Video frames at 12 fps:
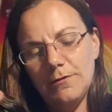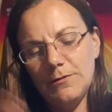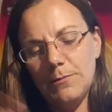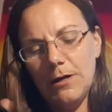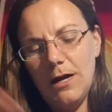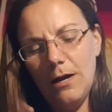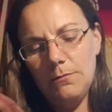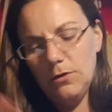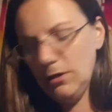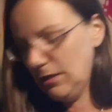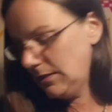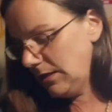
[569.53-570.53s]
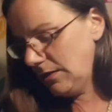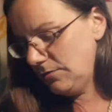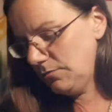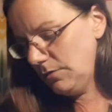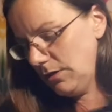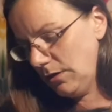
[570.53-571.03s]
but I'm looking at that as
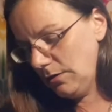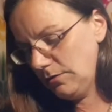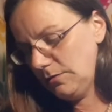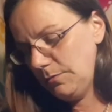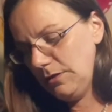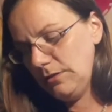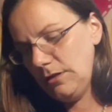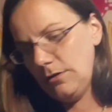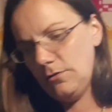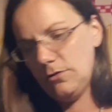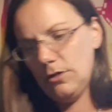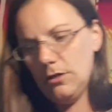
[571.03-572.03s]
really heart-spaced energy.